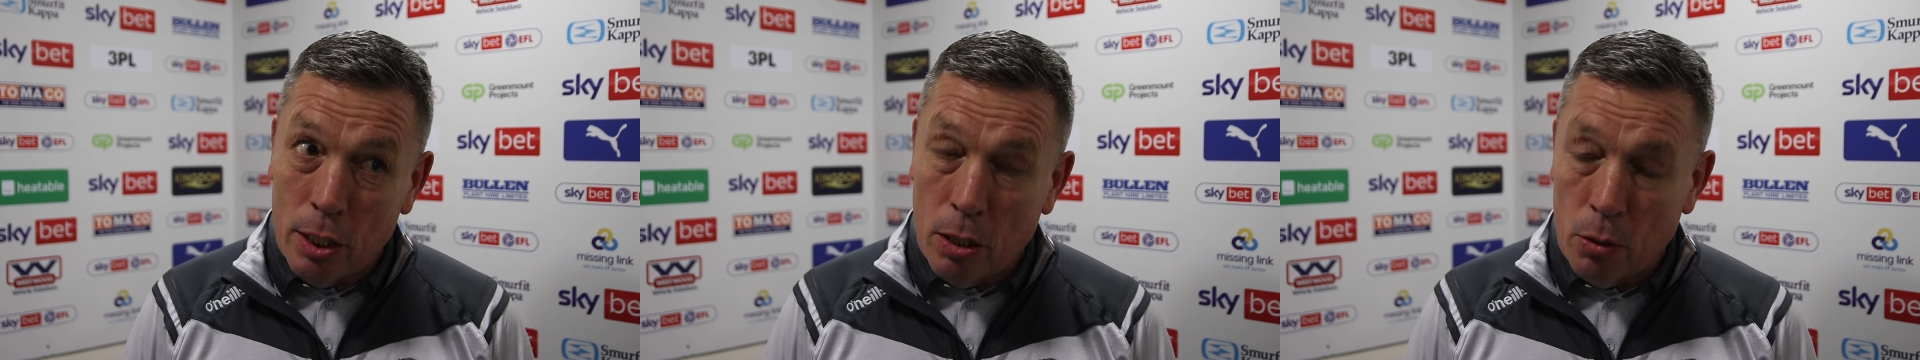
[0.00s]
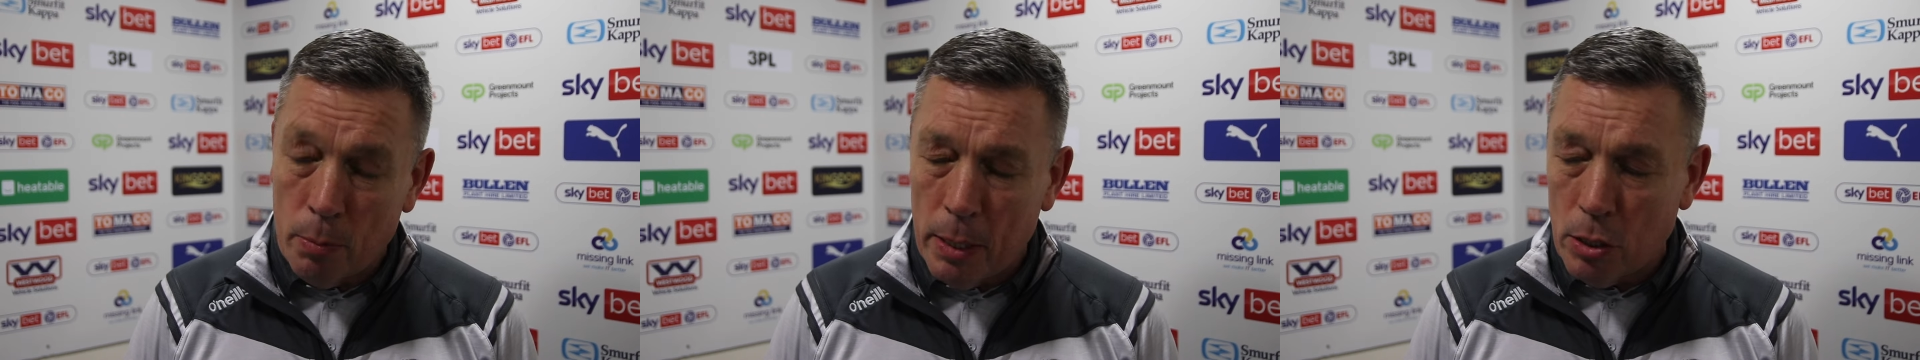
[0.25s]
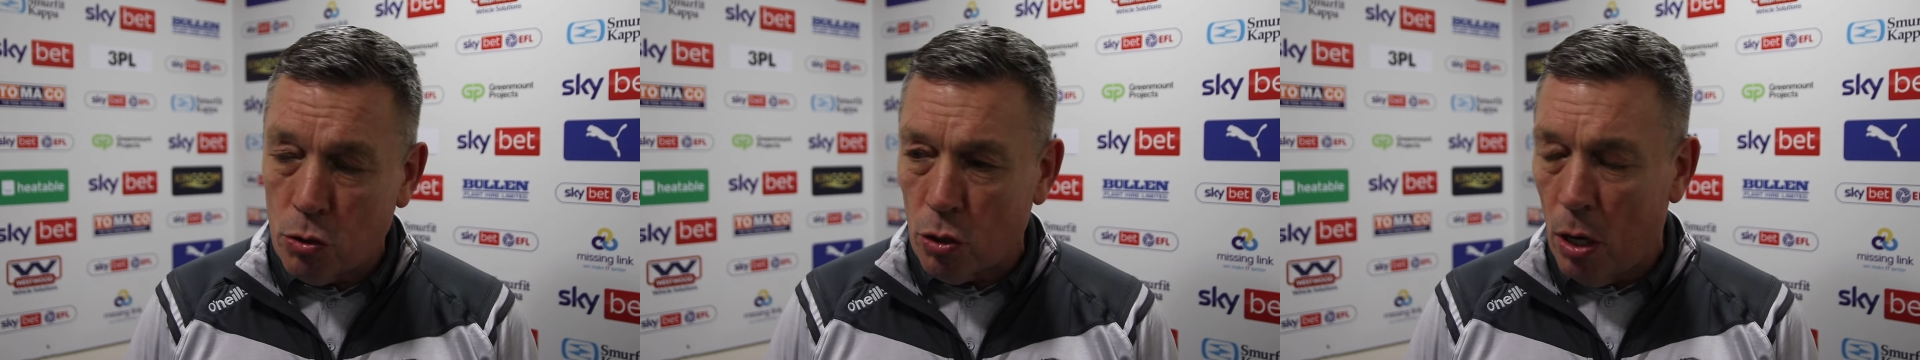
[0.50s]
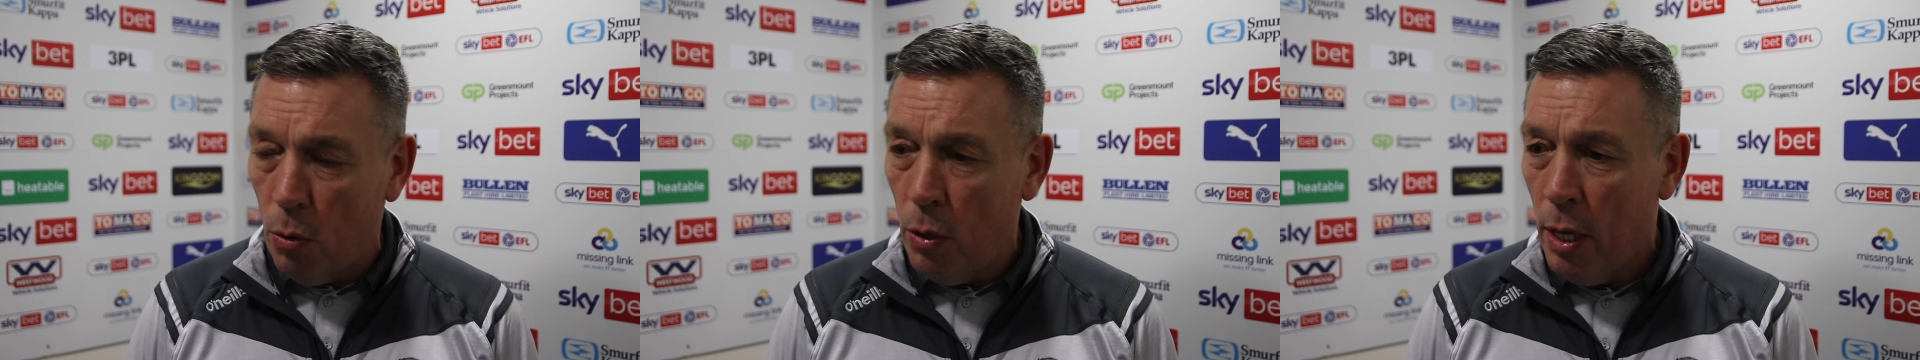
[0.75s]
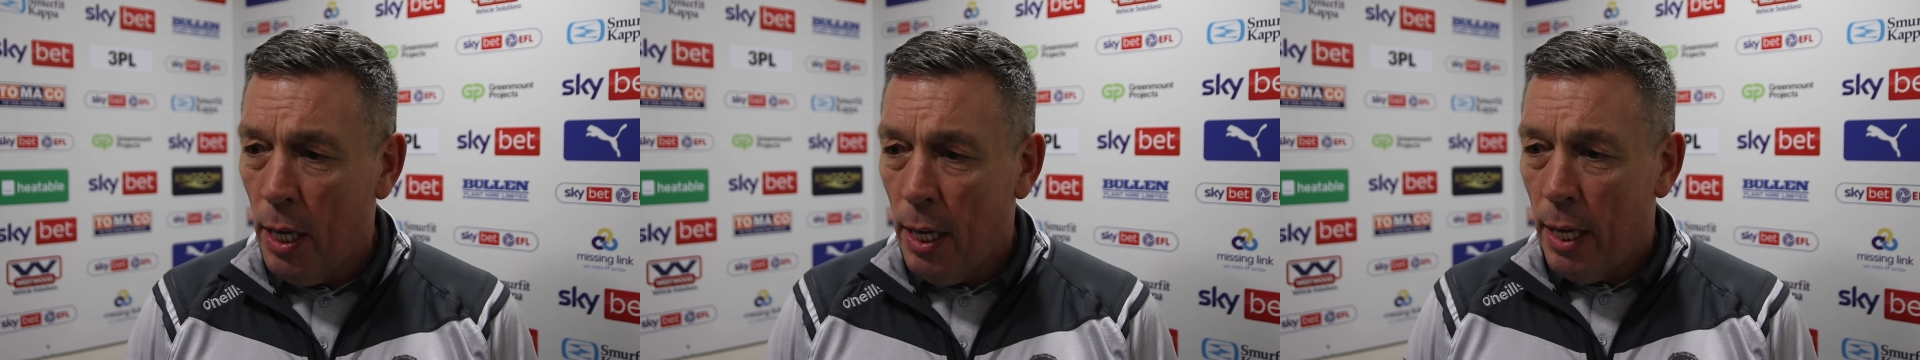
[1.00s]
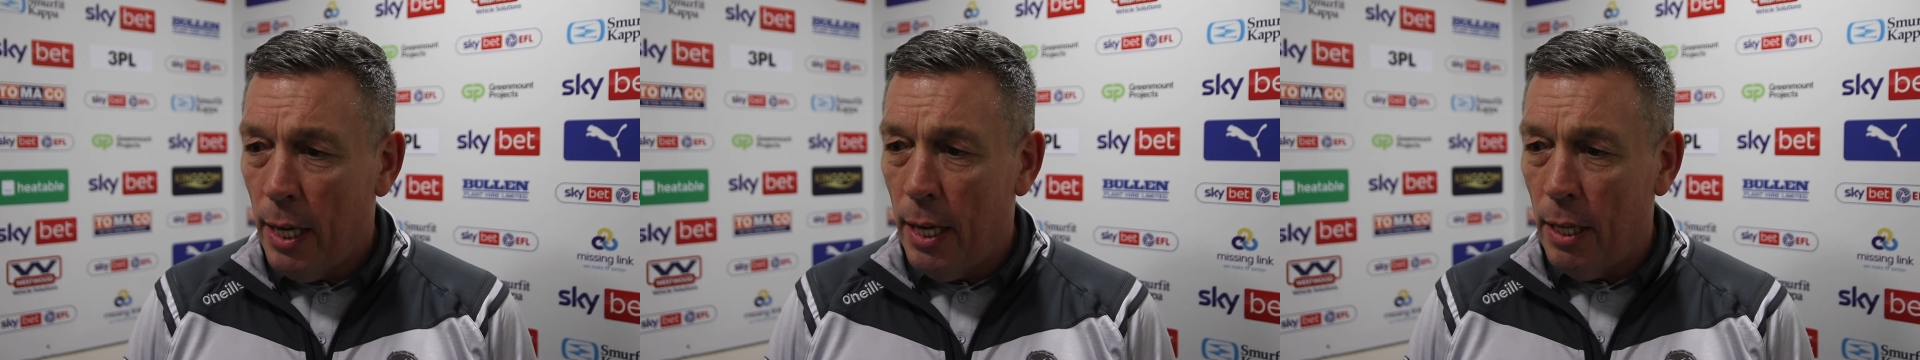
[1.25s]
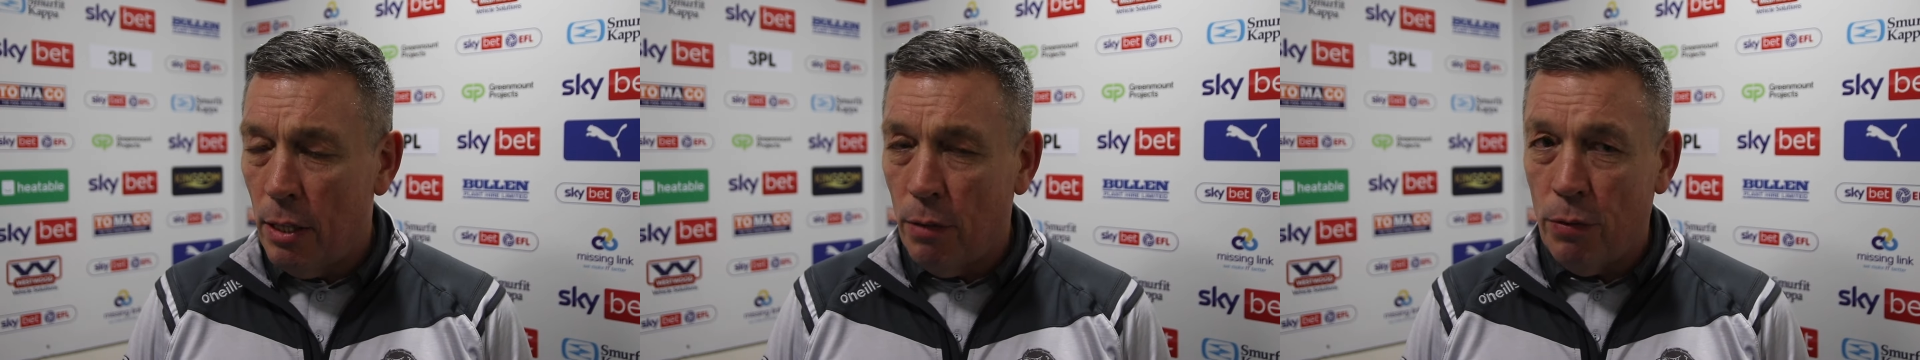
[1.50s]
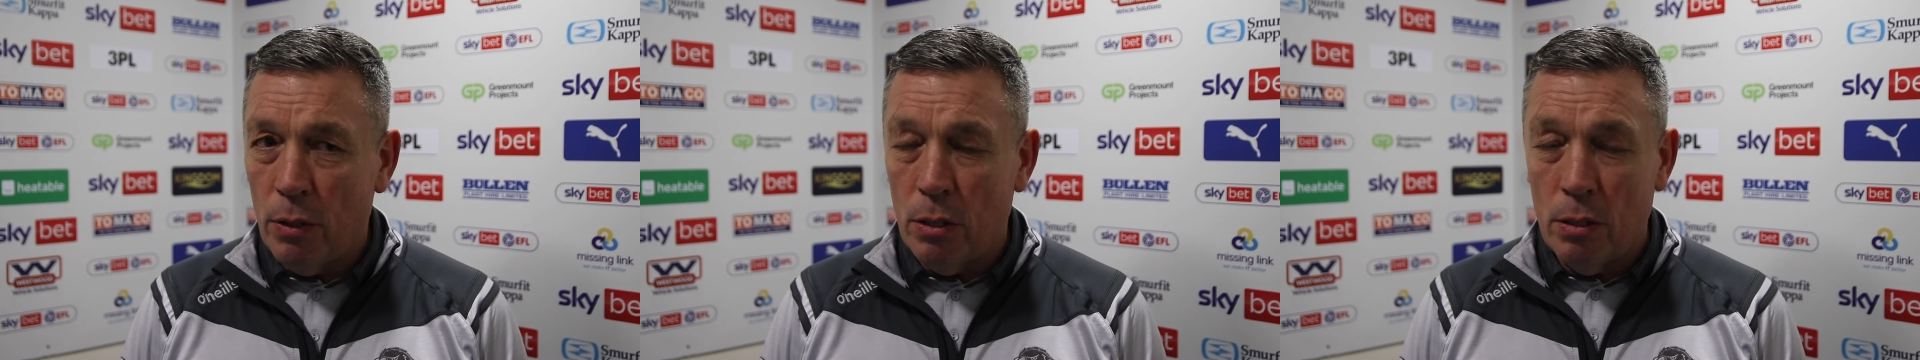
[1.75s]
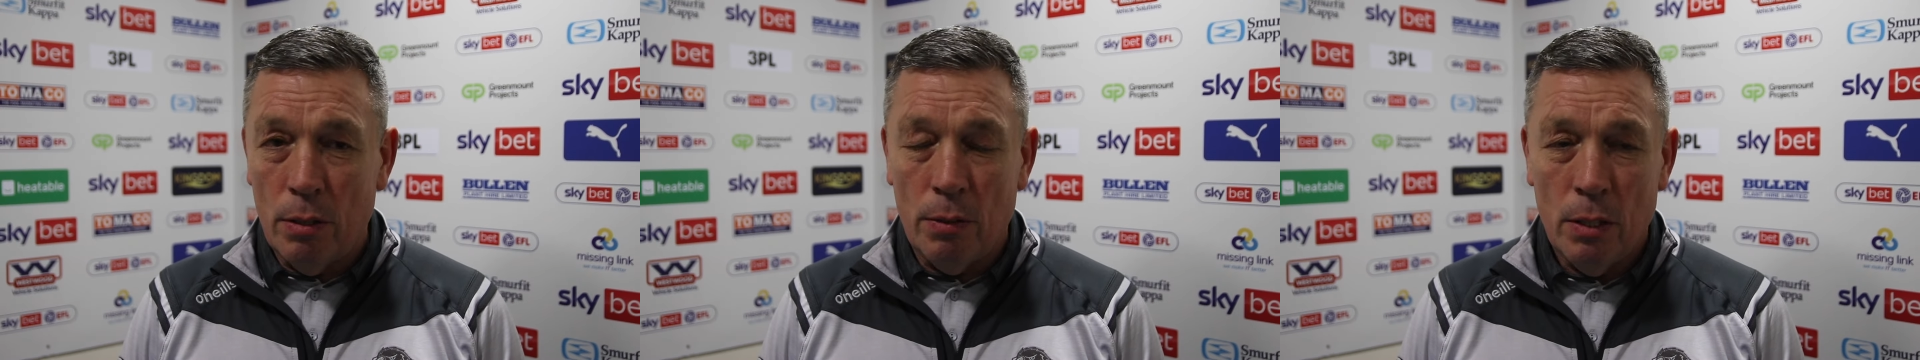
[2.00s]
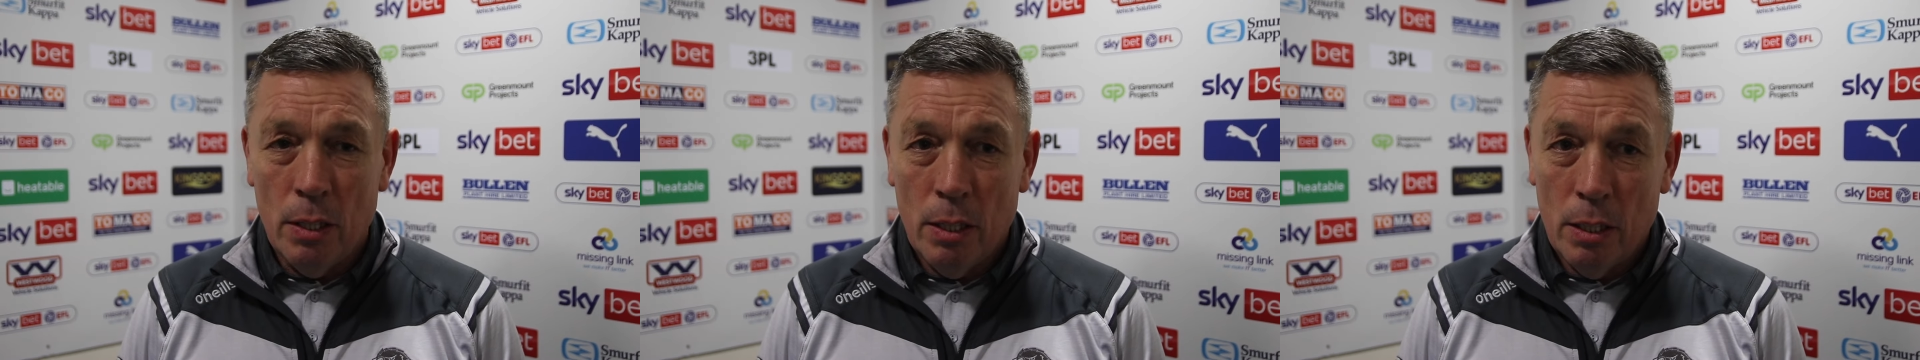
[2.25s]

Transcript: You know what I mean? So uh, the, the,